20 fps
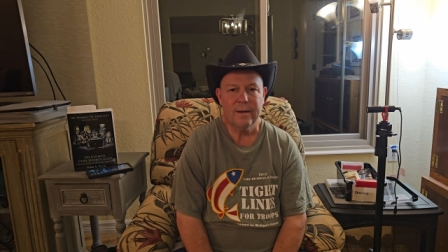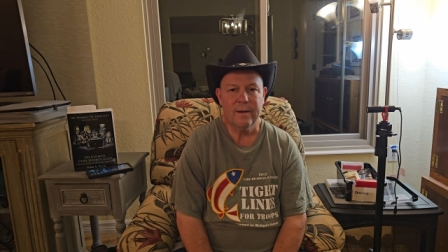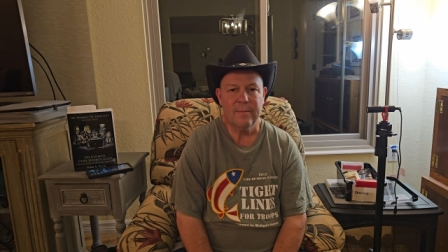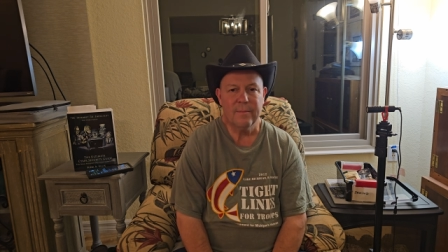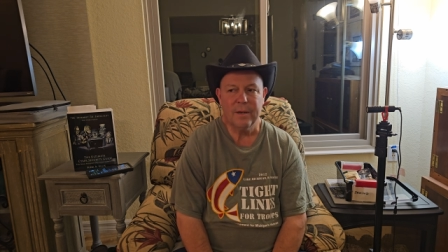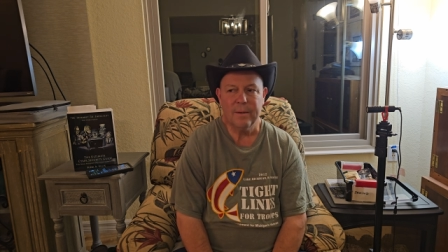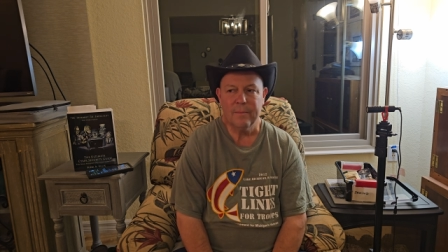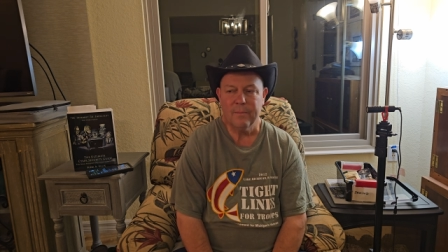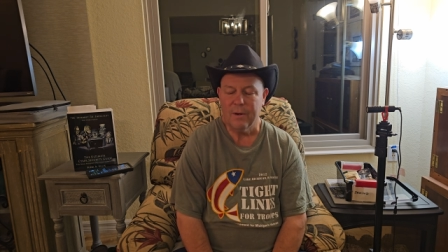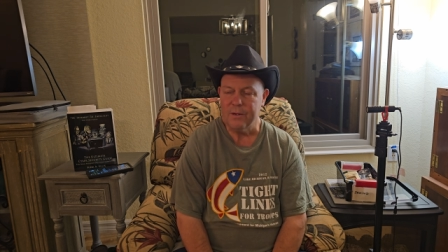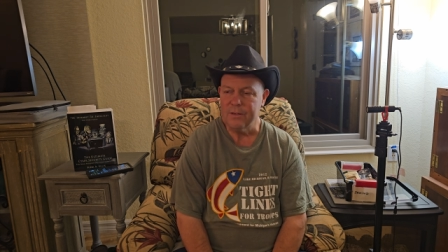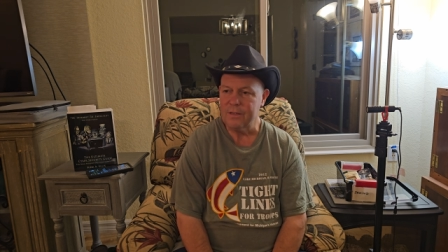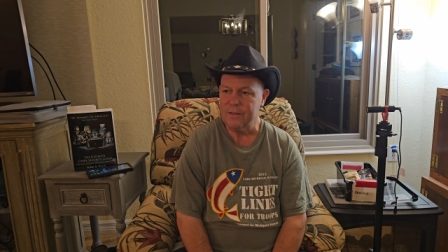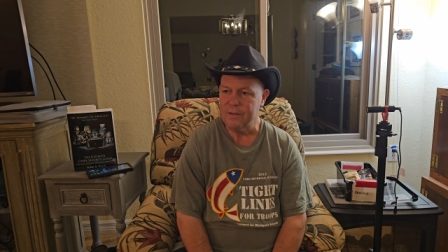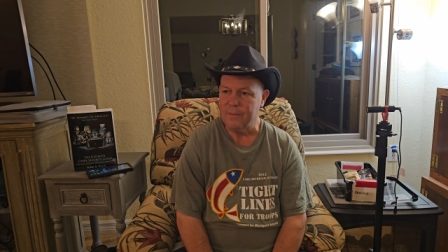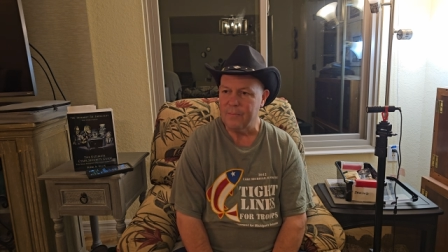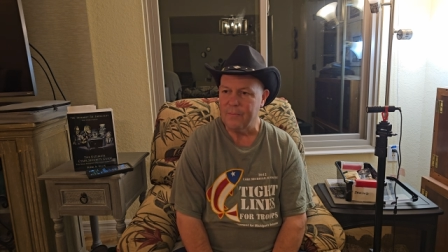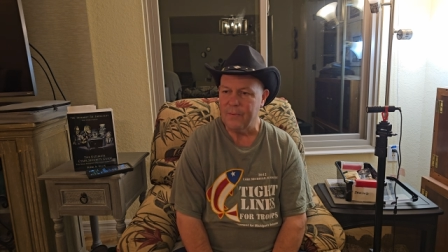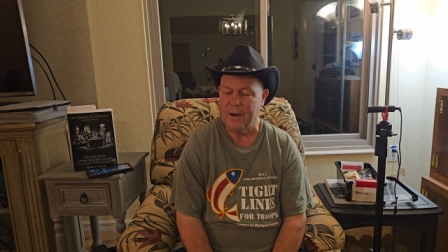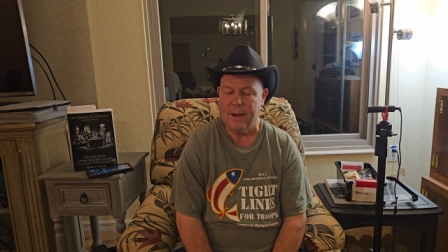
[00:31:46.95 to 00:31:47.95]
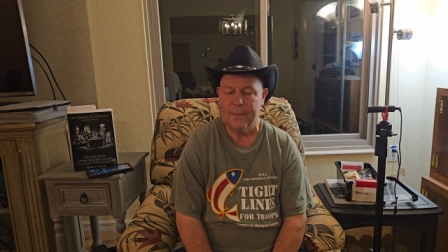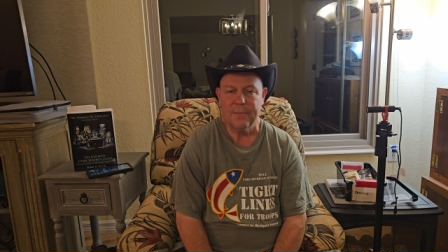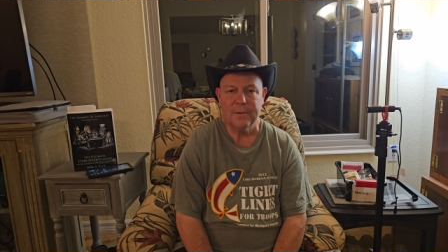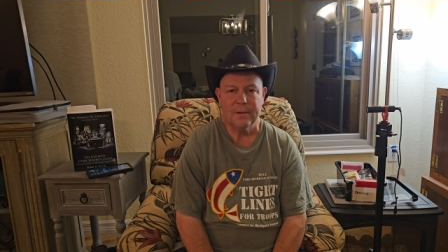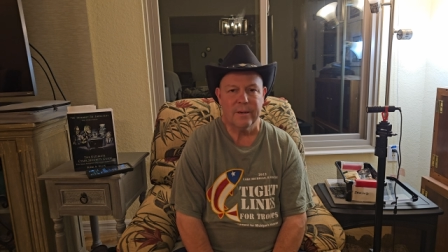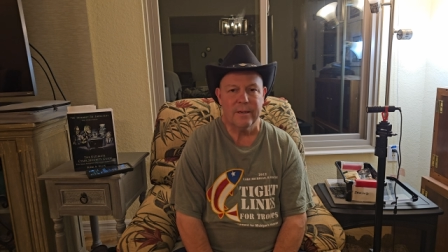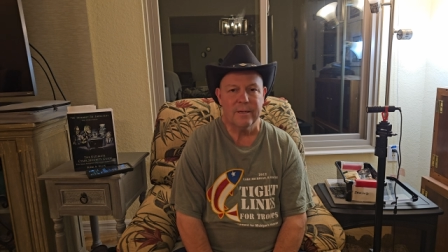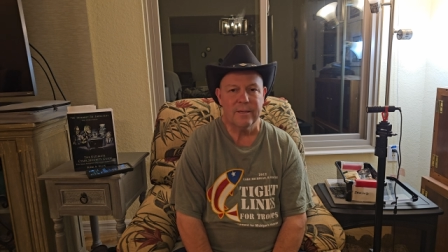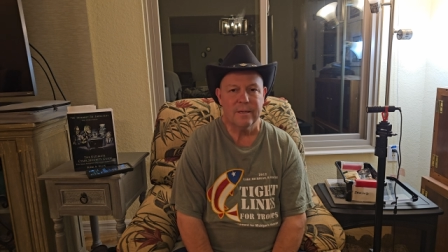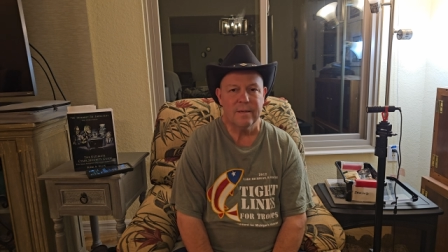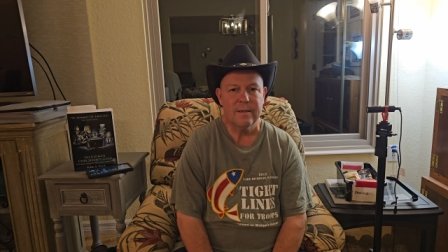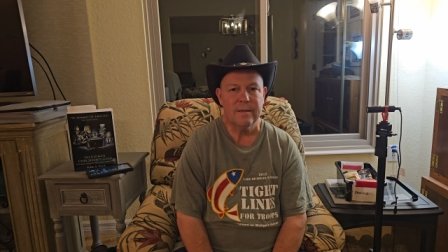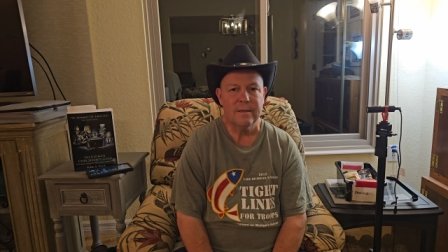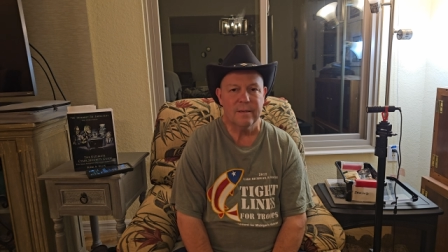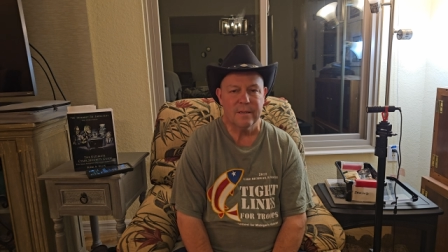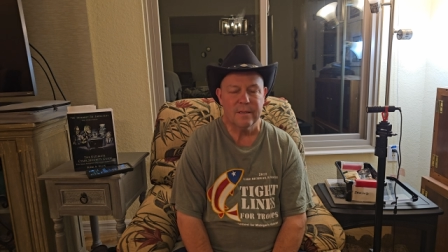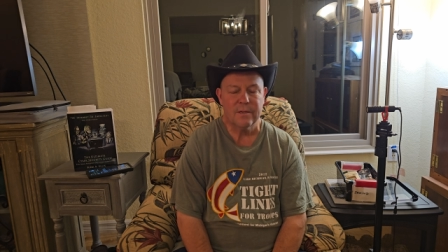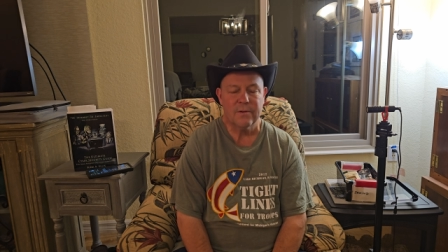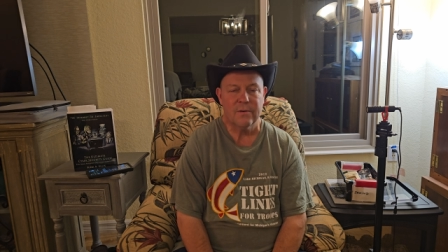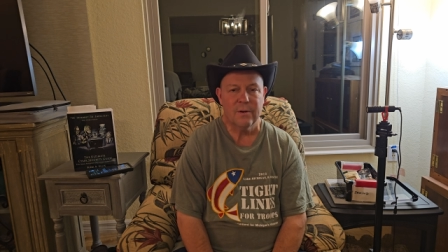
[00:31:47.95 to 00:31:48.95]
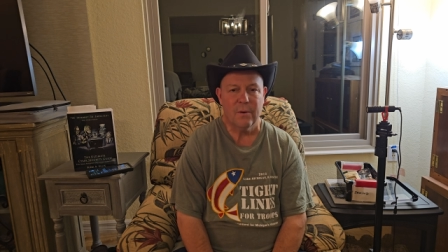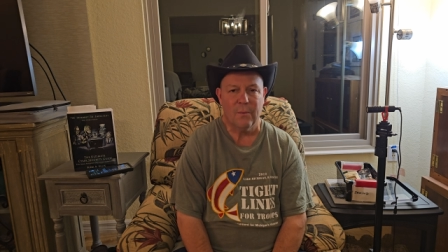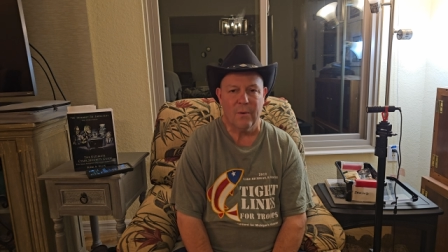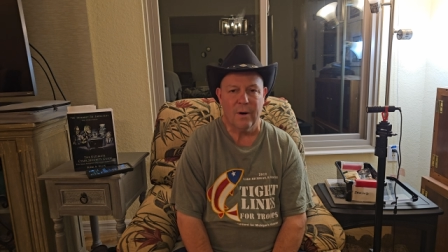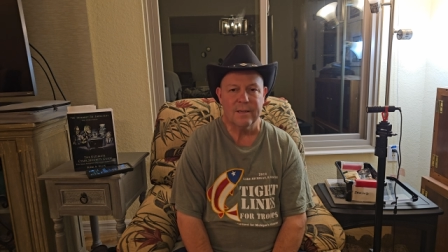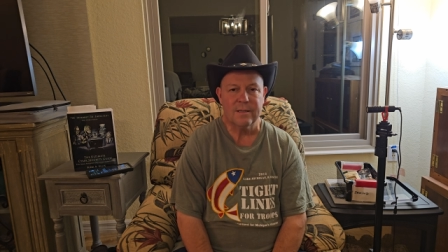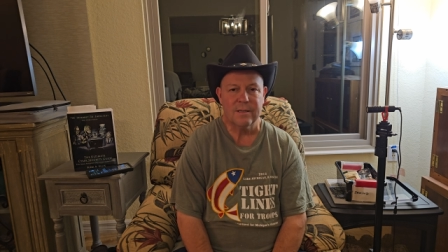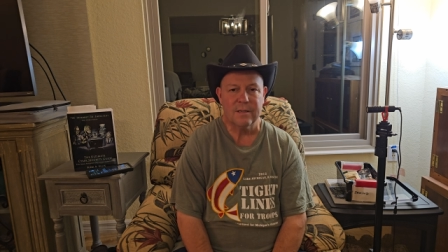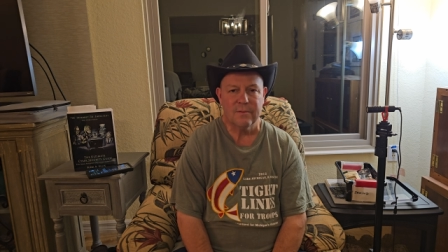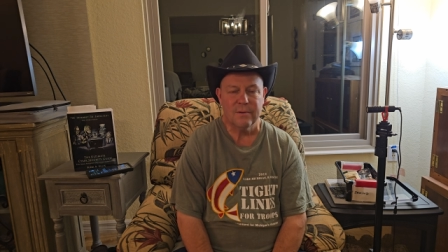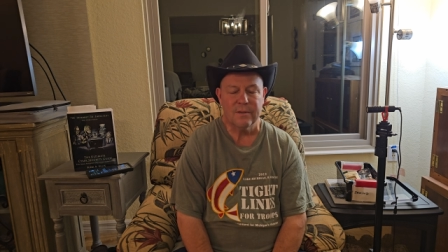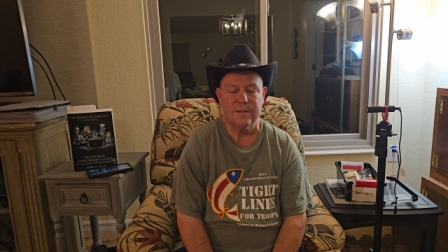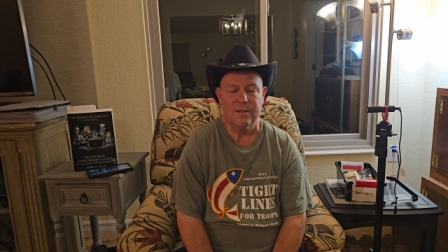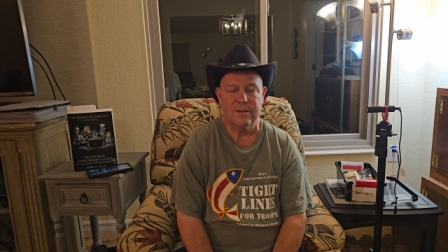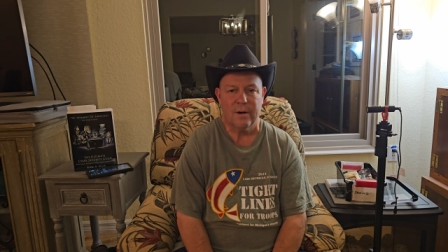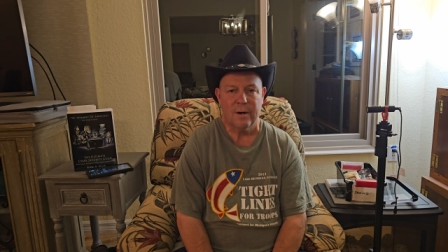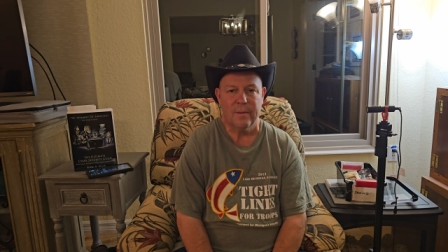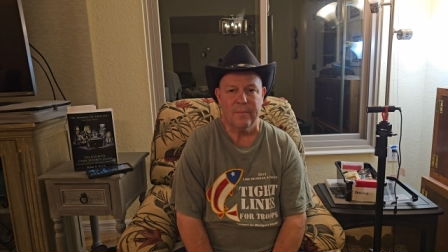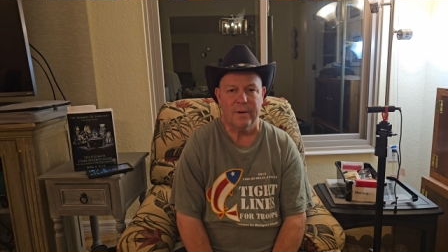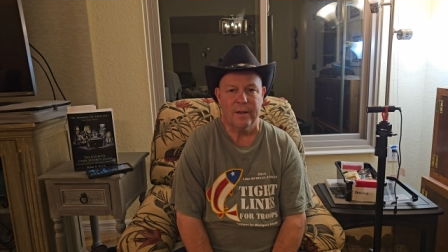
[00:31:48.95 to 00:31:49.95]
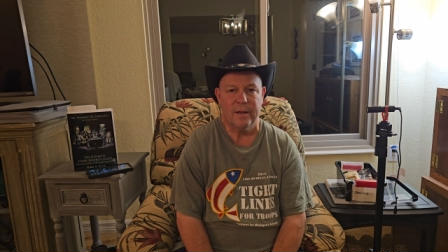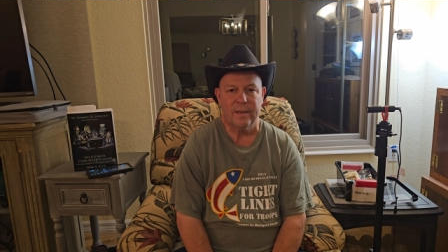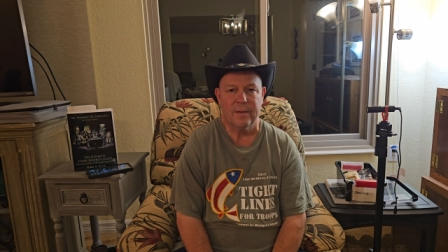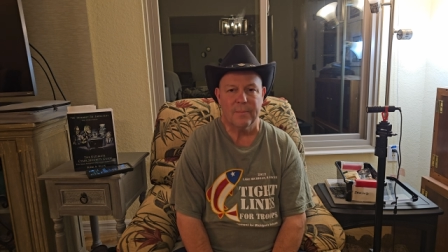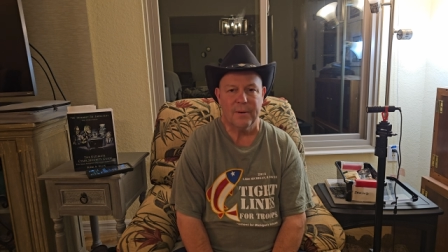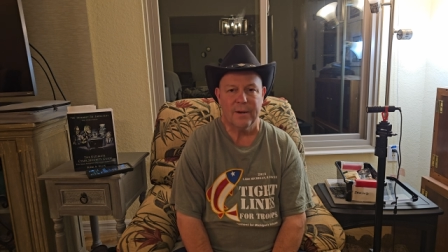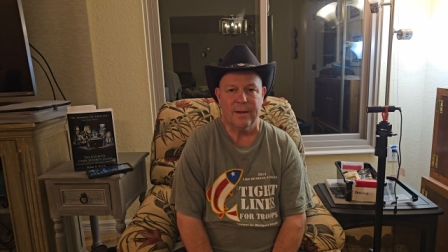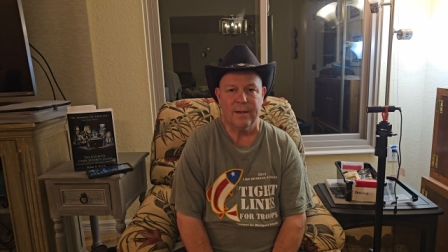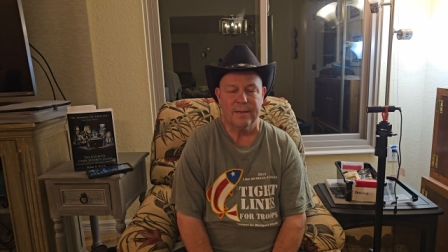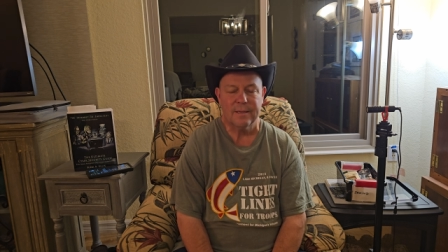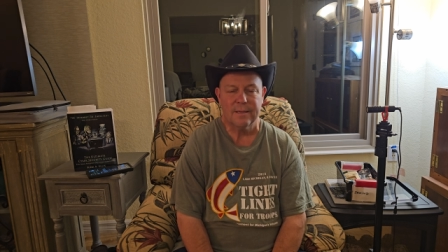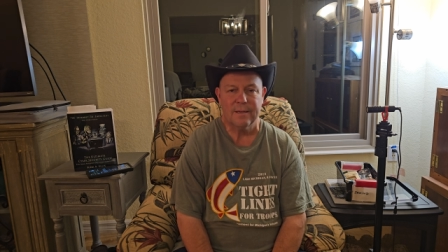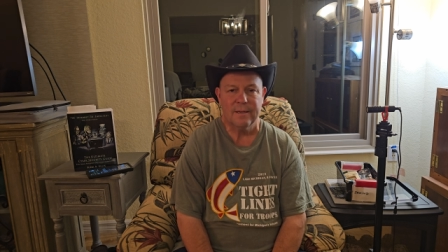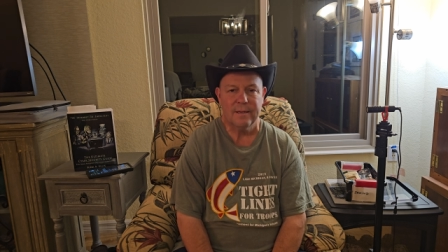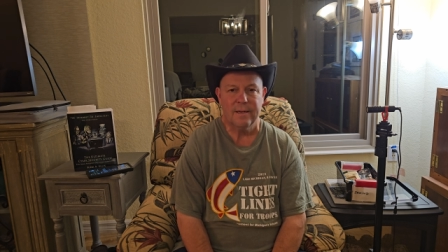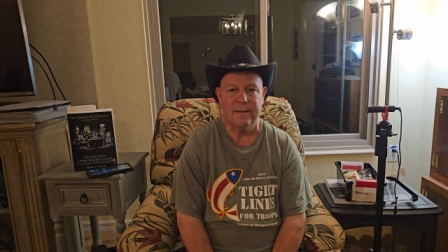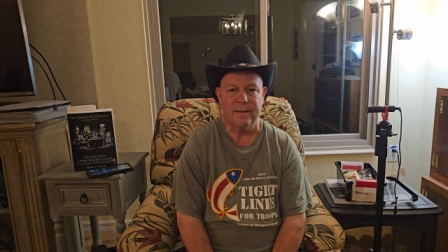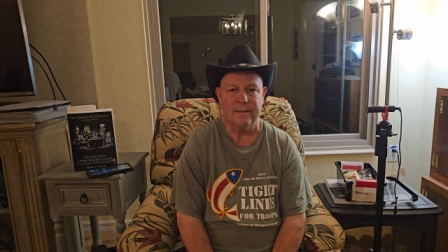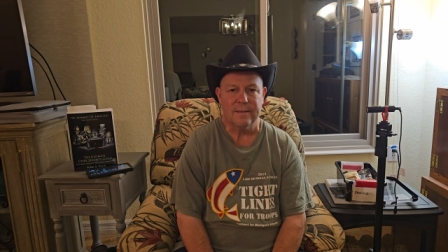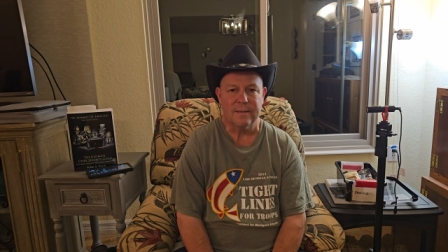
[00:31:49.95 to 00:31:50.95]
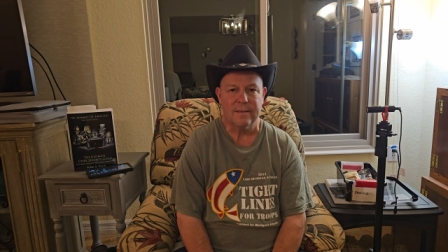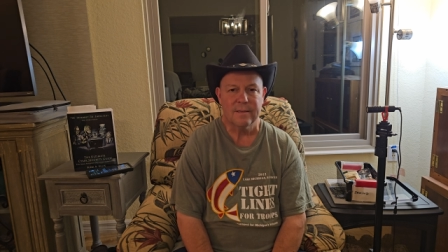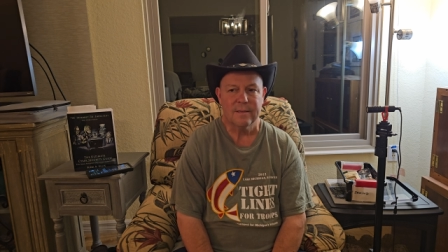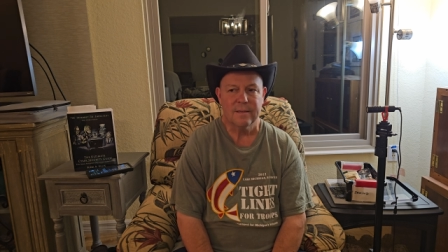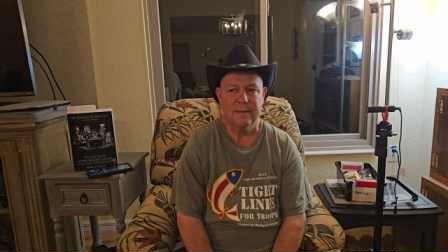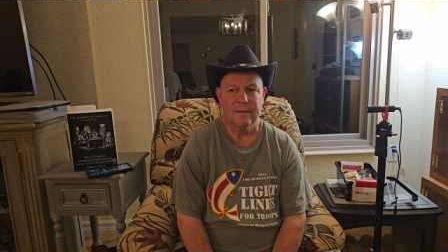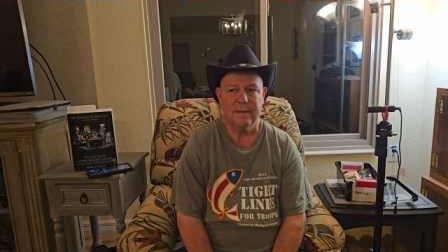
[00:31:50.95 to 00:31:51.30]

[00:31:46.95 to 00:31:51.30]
I mean, most of the population in Israel wants to exterminate the Palestinians.